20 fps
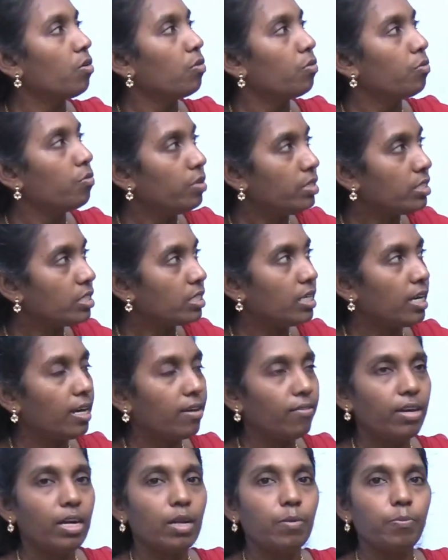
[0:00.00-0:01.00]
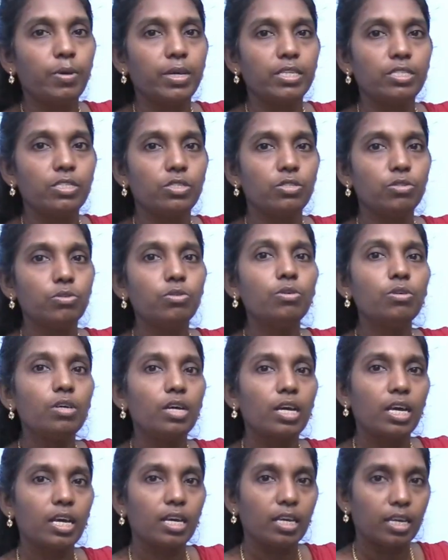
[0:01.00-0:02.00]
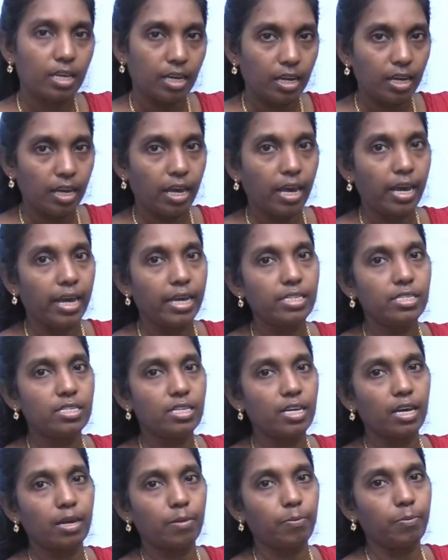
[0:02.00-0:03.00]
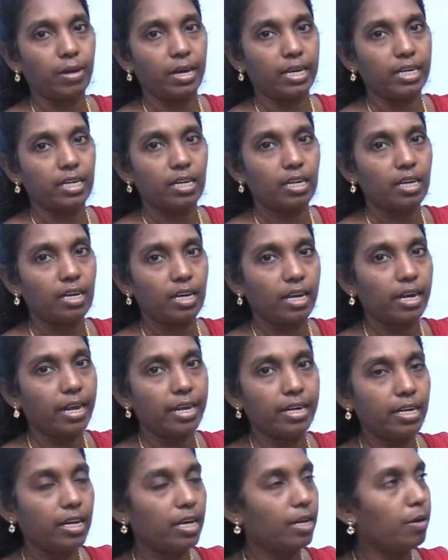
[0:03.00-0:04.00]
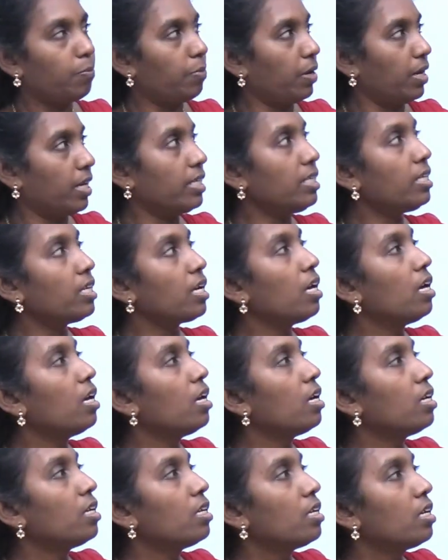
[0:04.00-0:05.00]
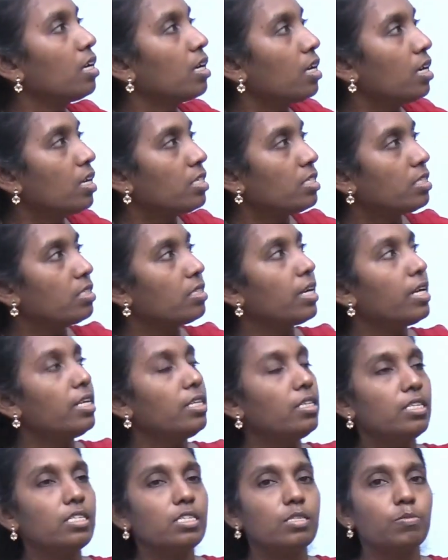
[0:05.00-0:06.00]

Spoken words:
which develop into an entire plant. An entire plant is in this